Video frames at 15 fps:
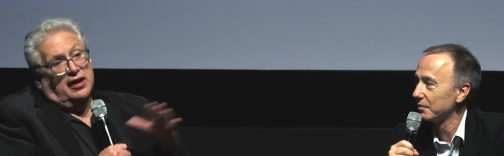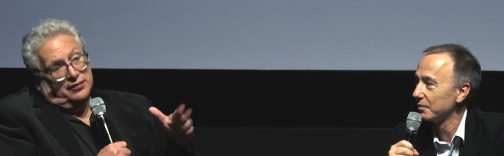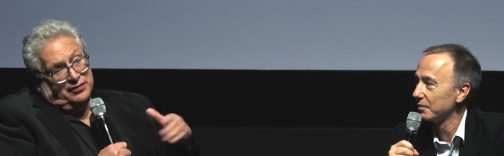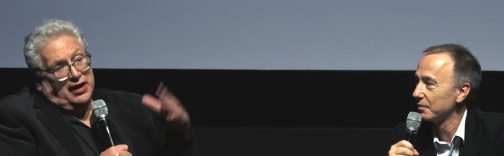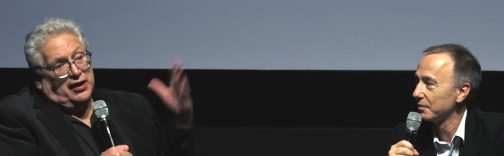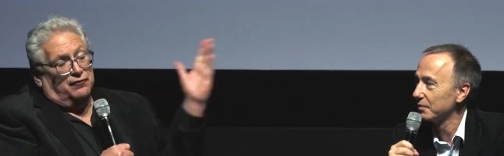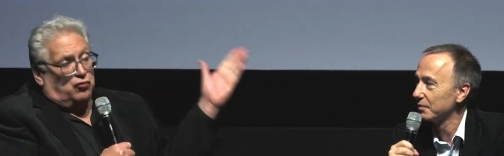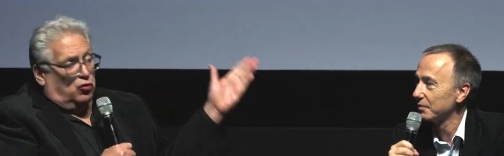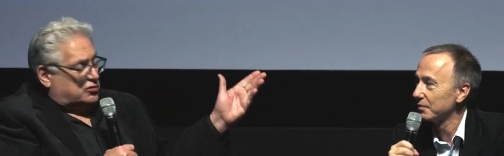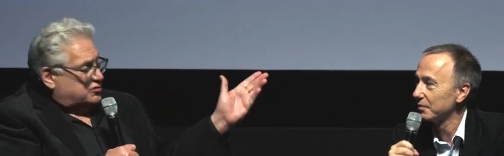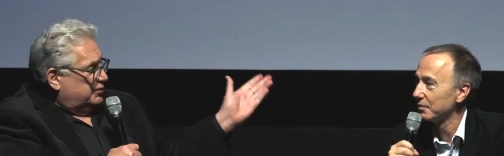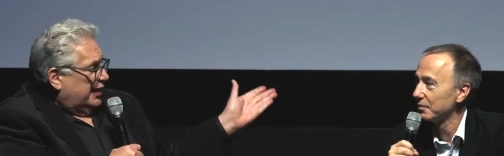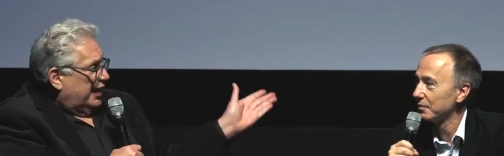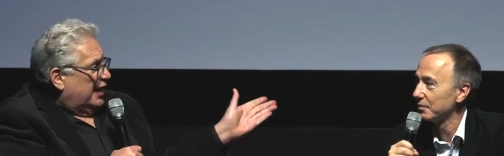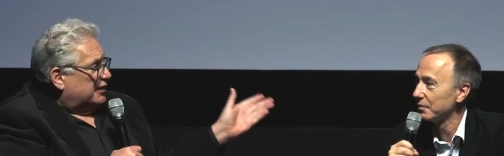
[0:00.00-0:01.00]
Speaker 1: Then, of course,
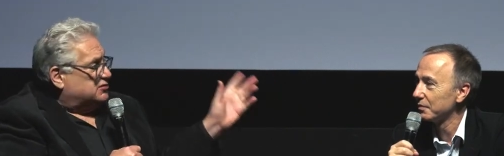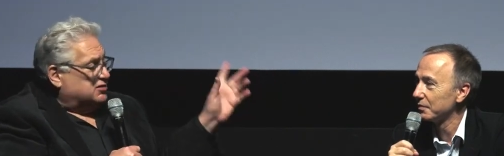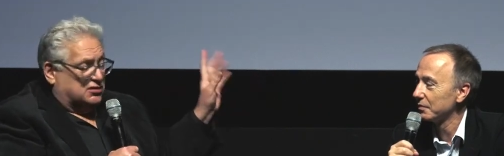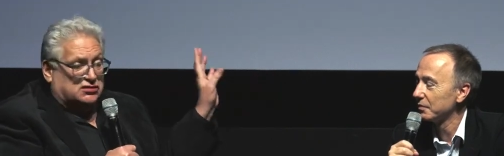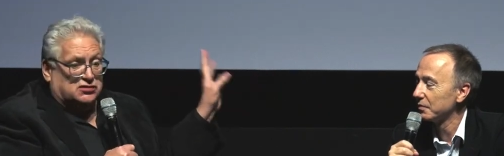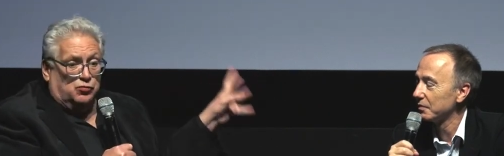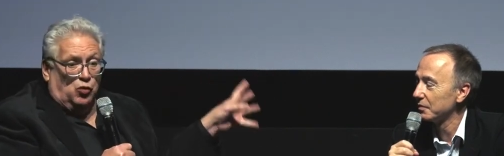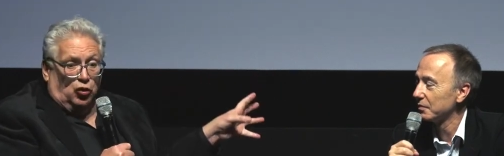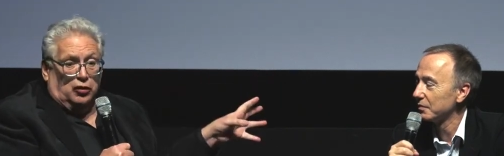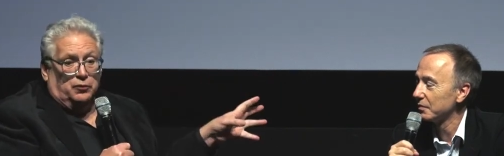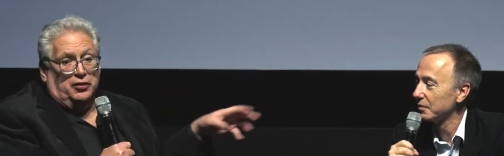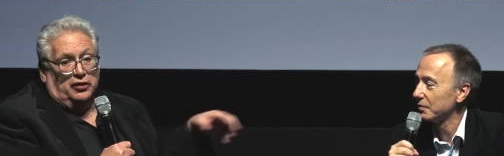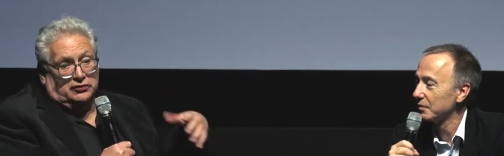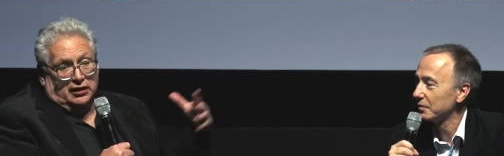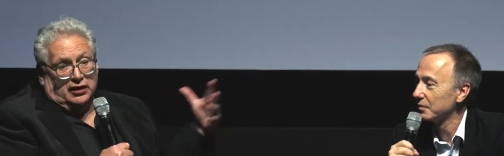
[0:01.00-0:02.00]
when they got to the smaller
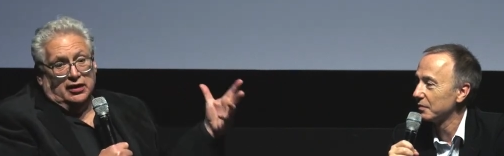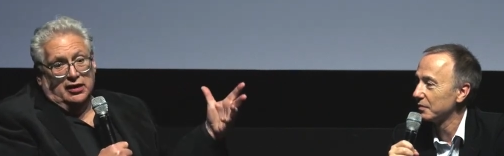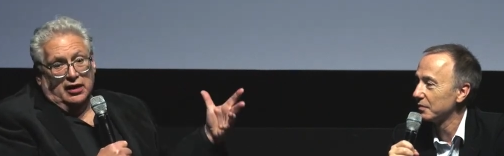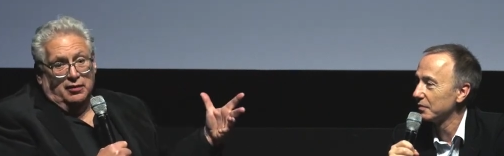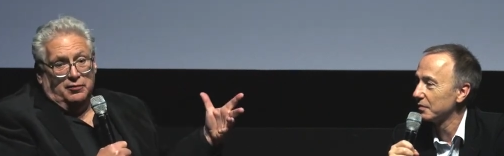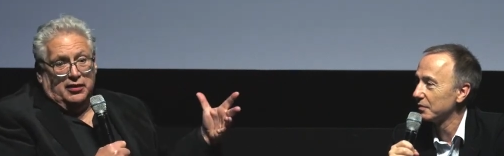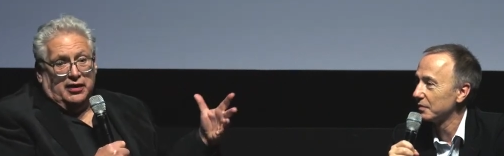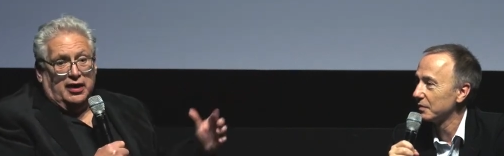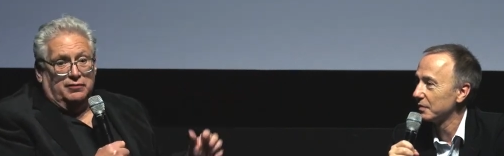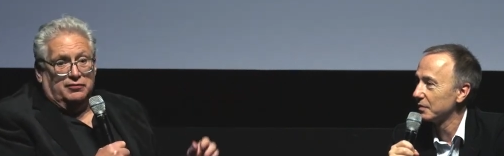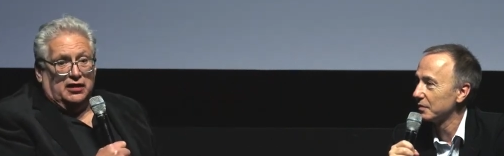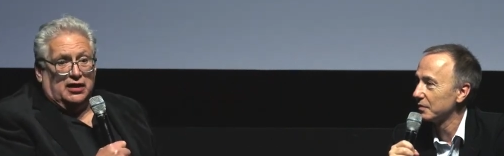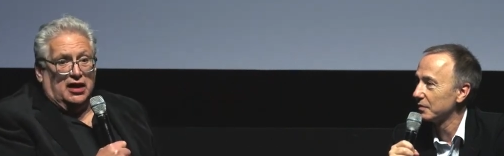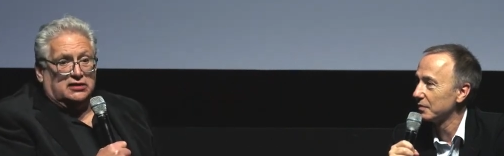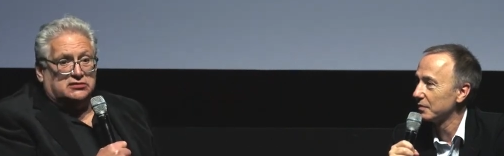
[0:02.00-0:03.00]
building, it became
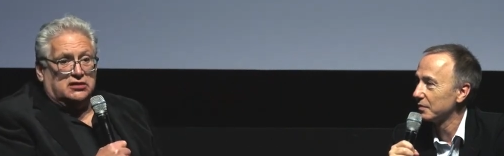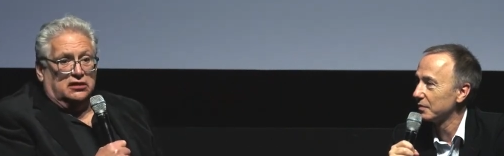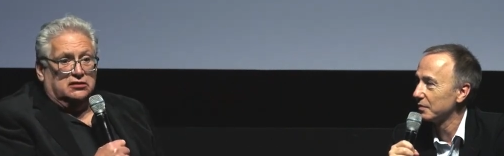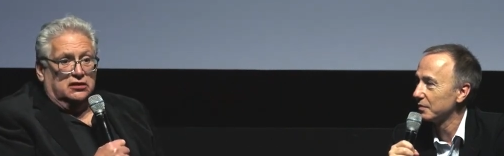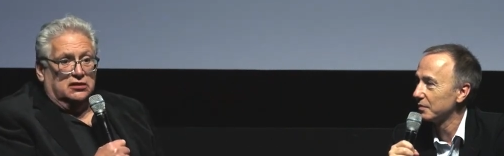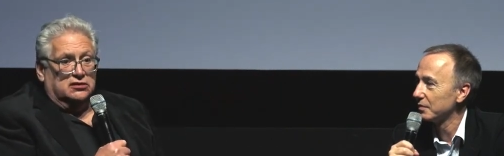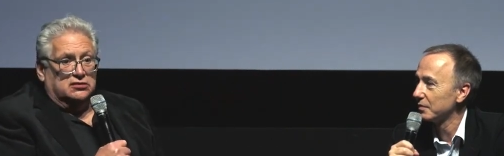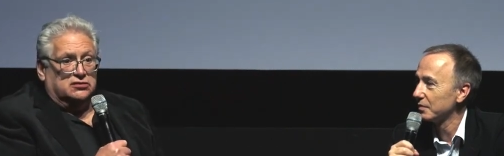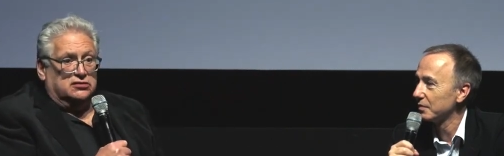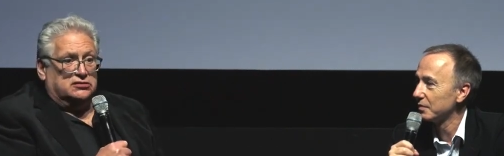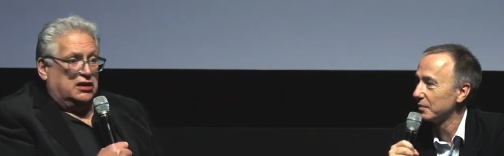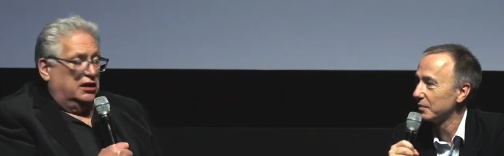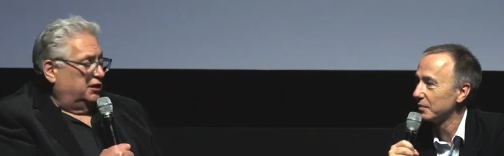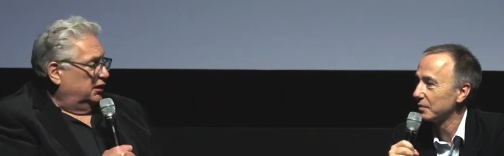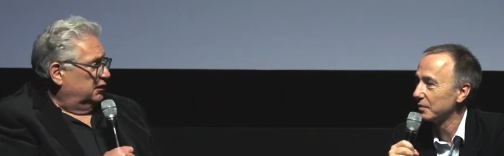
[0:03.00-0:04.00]
the Casa
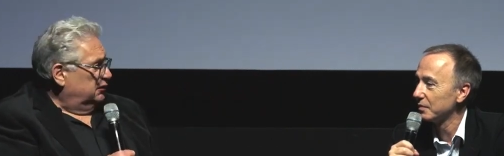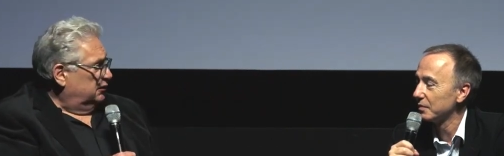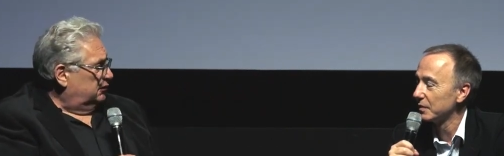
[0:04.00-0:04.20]
Susanna.